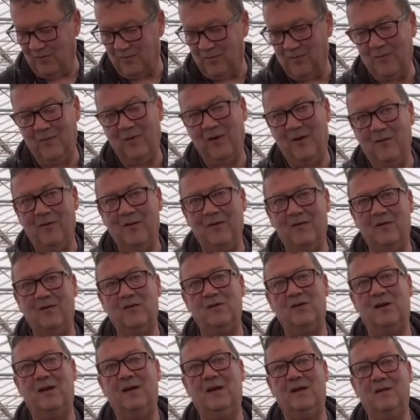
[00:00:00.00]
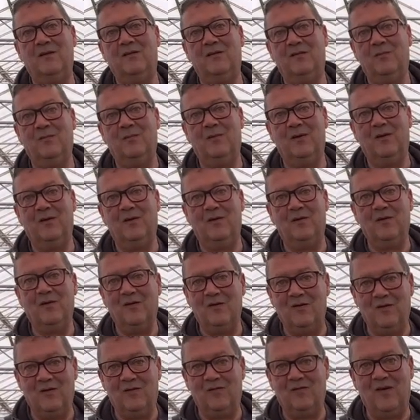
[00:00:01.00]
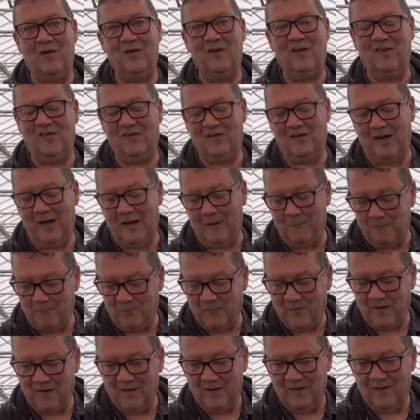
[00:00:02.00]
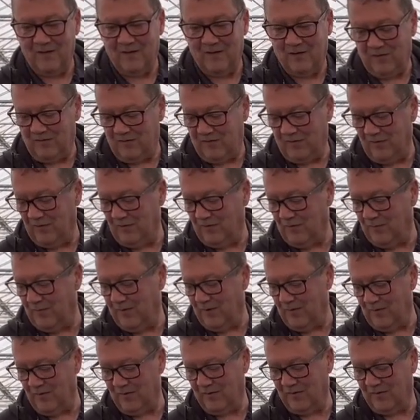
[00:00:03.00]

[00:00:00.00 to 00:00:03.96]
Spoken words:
I mean, there is a chance, but it's very slim. So to be on the